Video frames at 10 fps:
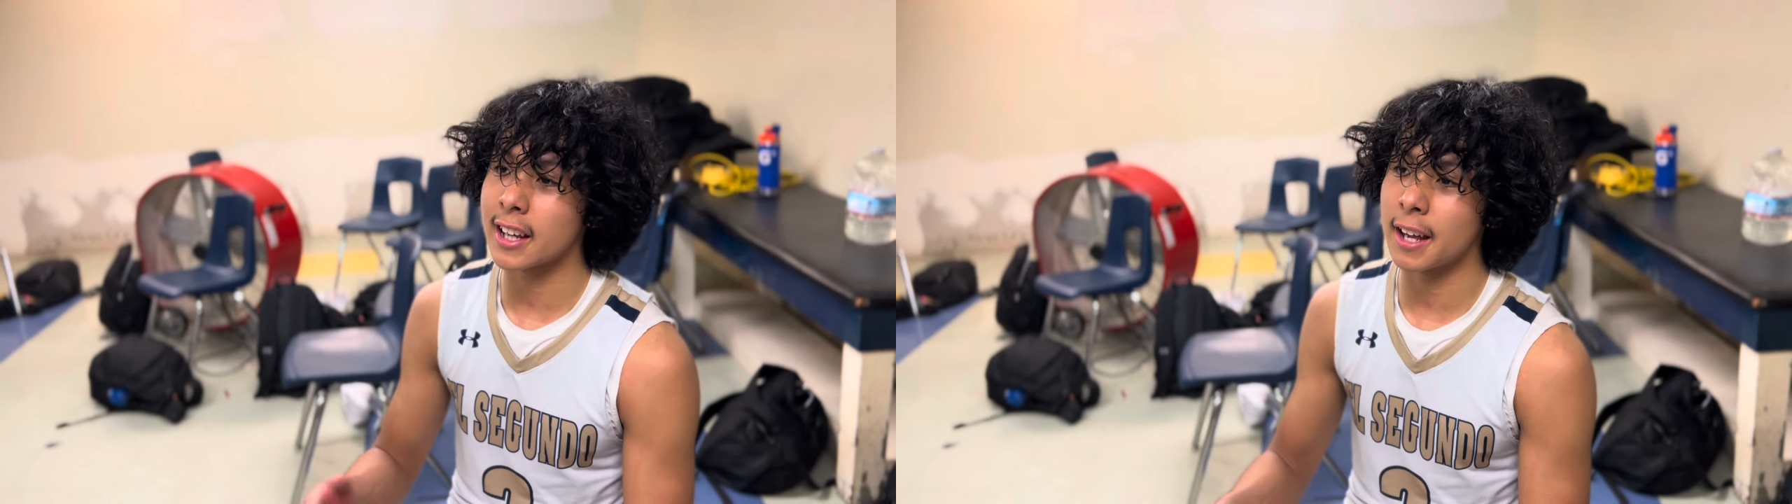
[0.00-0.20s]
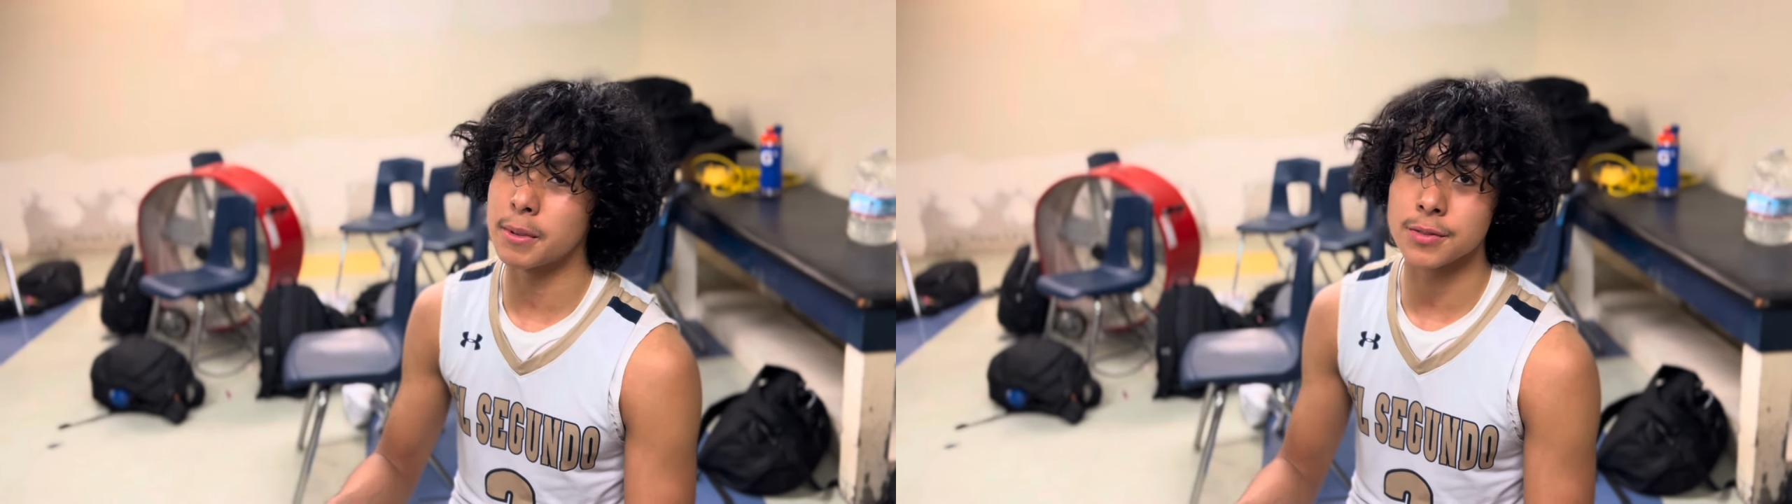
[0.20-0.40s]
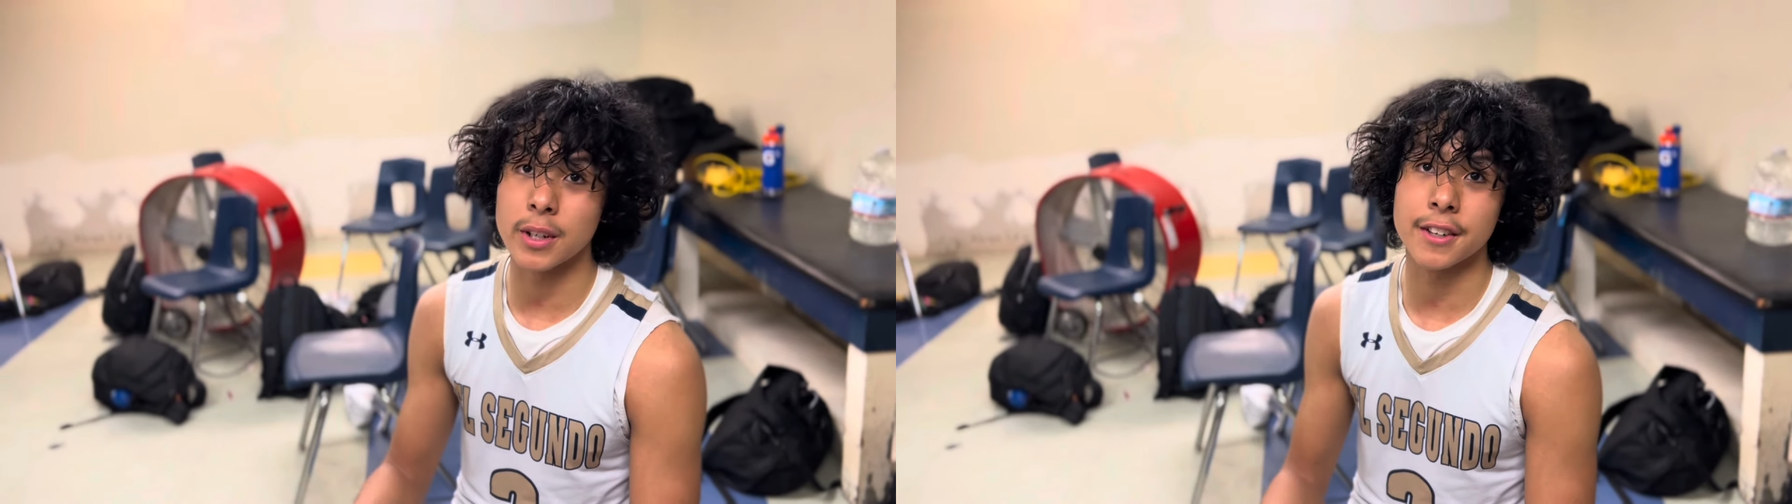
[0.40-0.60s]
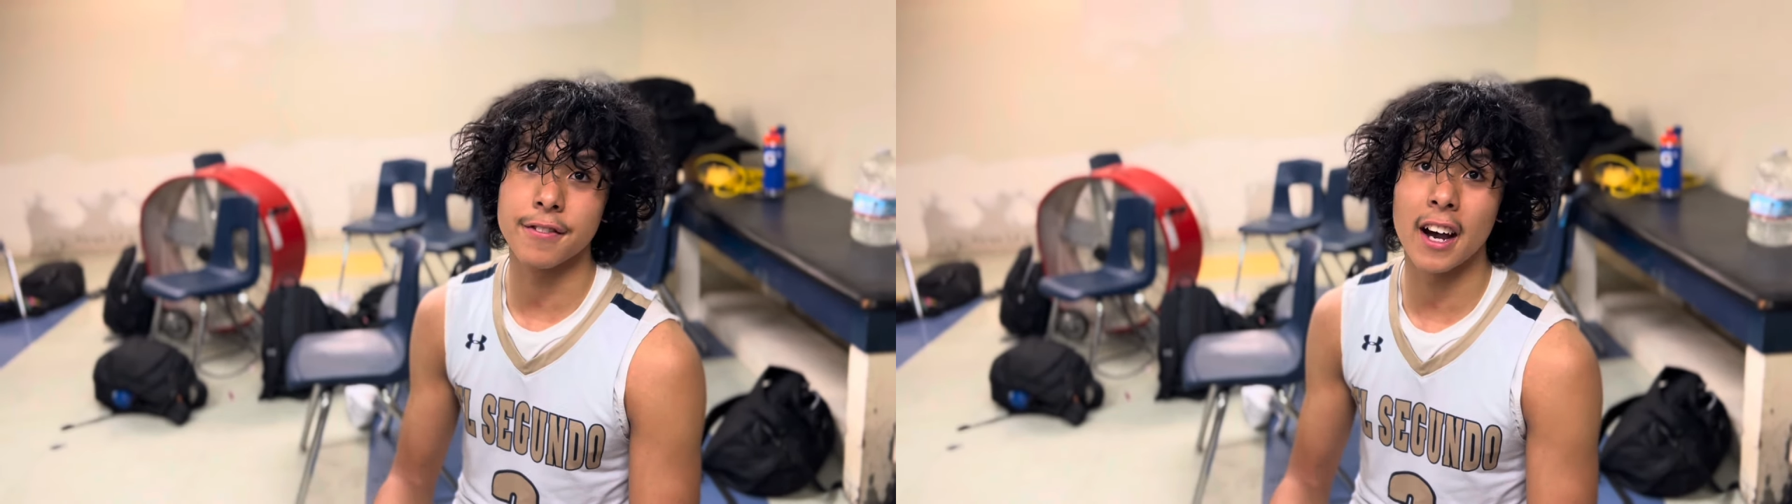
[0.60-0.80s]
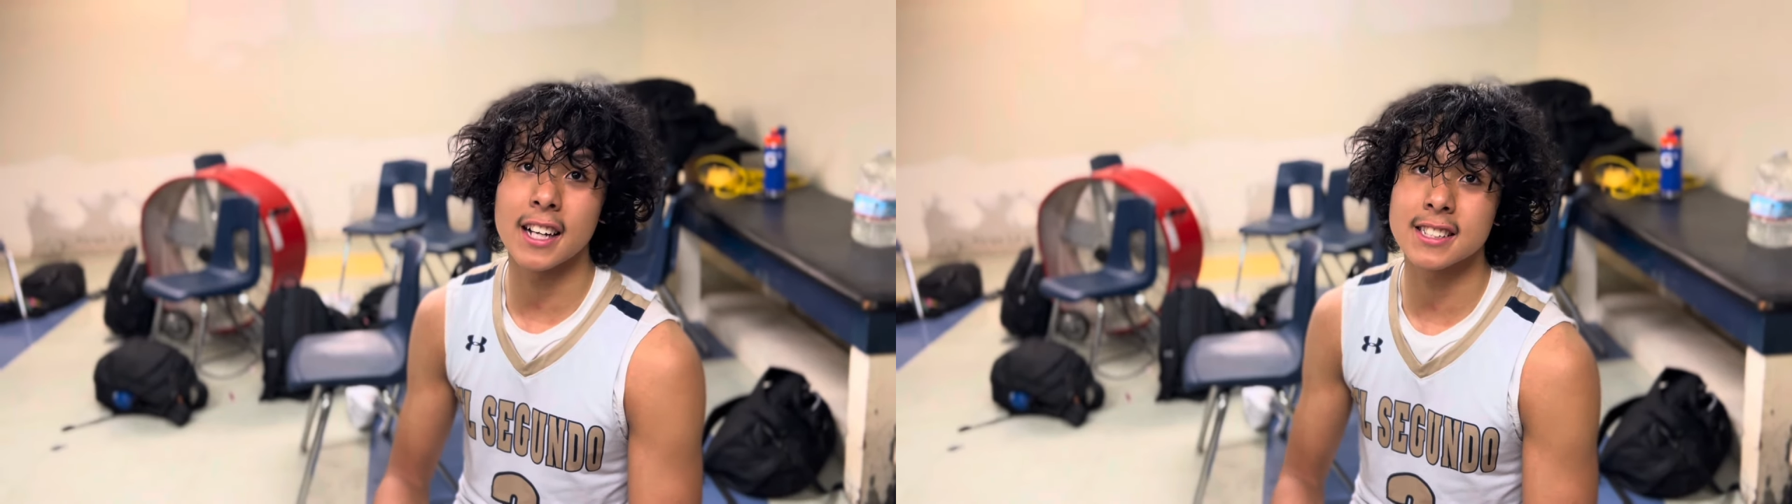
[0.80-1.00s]
game is really
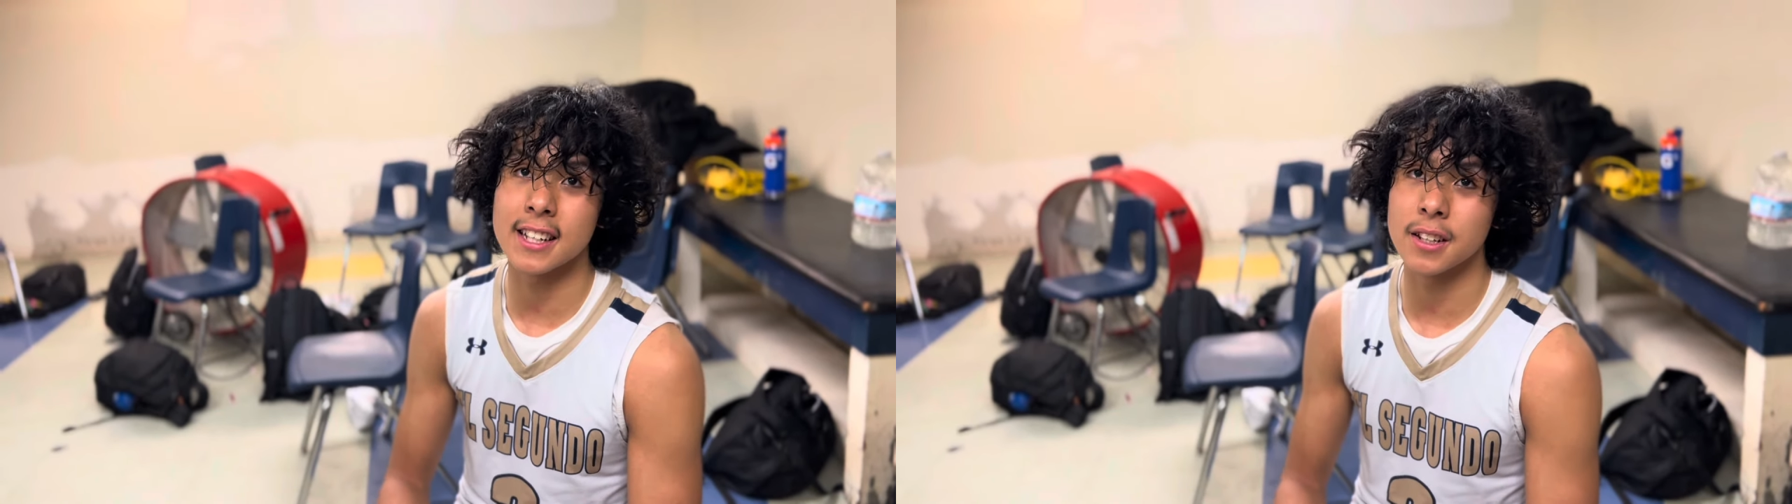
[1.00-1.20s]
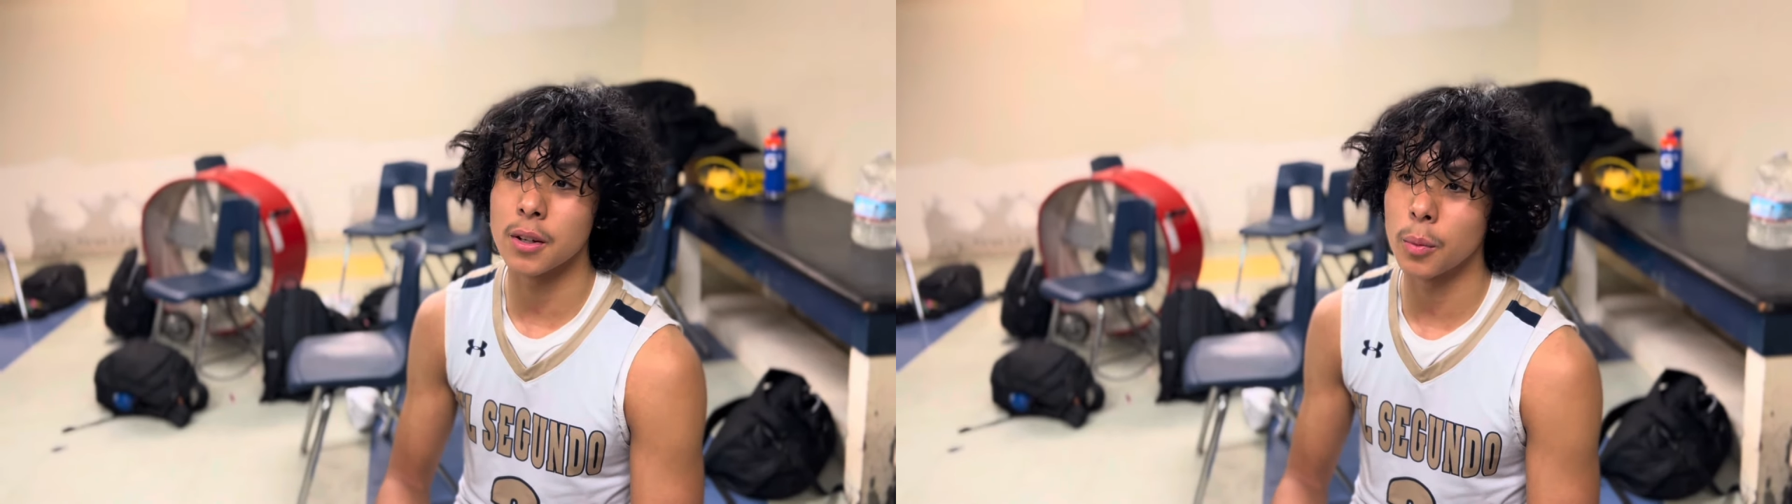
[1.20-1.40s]
fast and